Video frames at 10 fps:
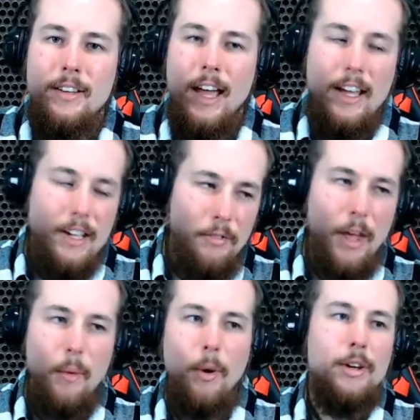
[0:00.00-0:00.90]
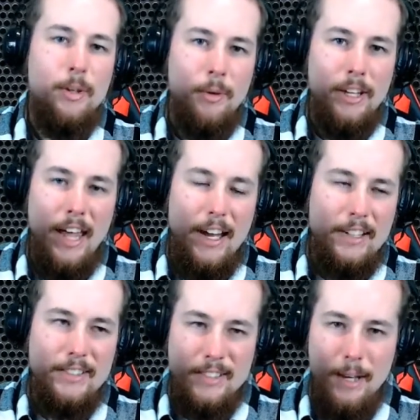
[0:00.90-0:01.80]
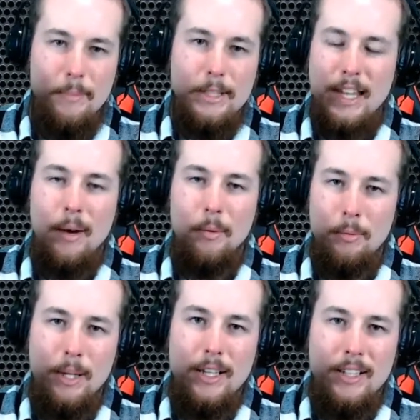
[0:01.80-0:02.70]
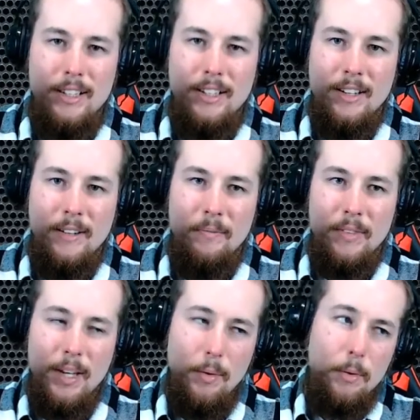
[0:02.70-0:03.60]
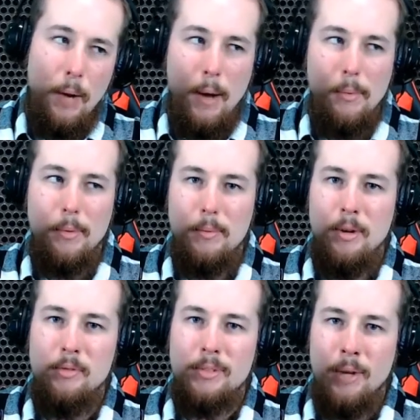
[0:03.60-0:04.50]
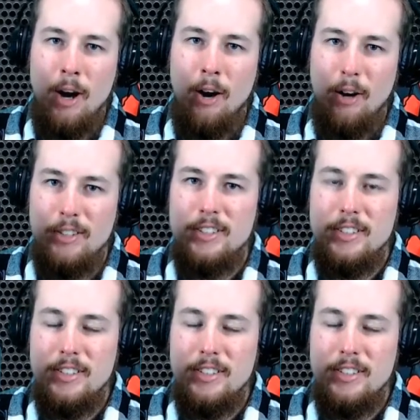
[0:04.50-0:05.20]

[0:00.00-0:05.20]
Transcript: And if they were doing that, as dumb as that would be, could probably move some cars.